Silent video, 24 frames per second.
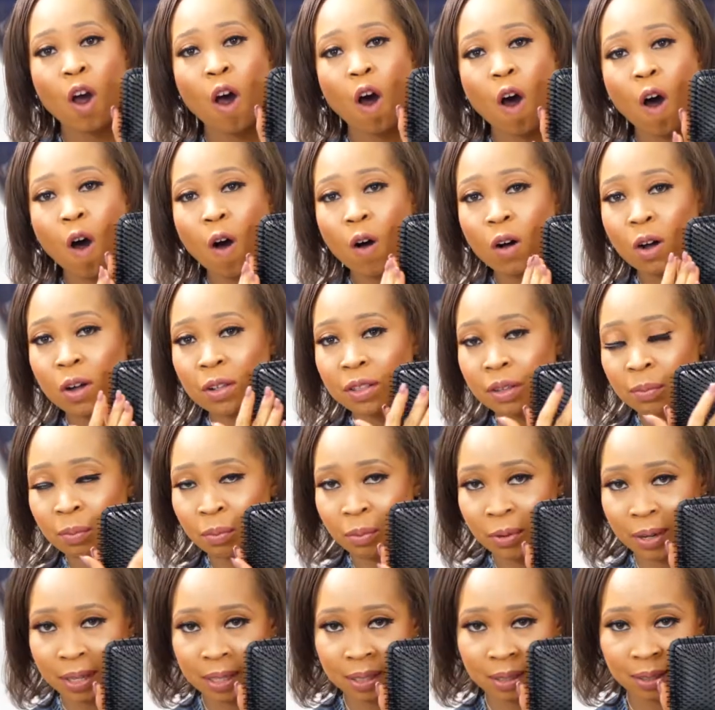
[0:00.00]
all the
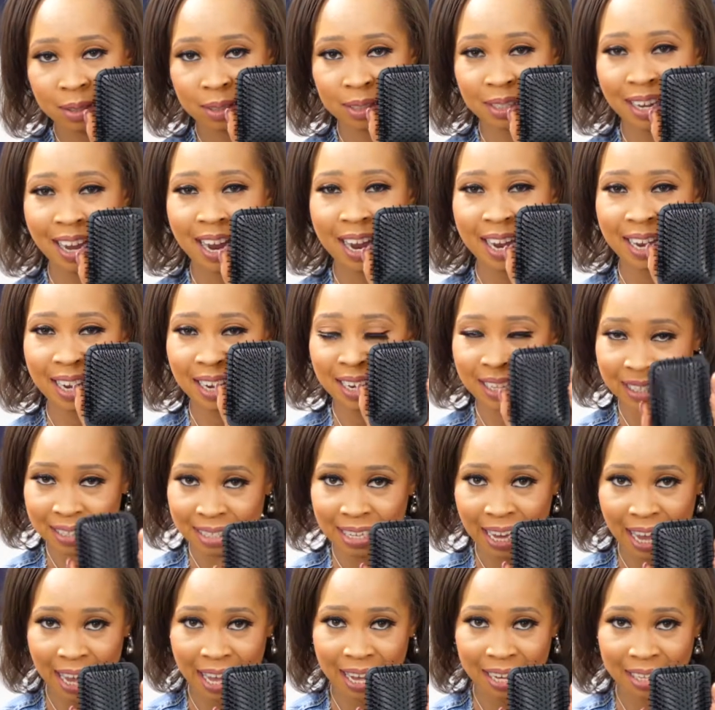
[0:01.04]
bristles are
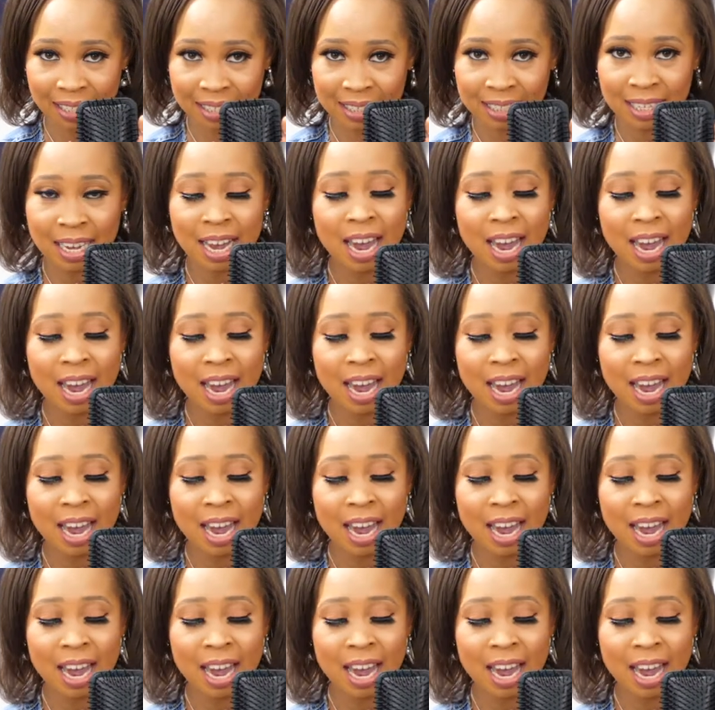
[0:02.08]
intact.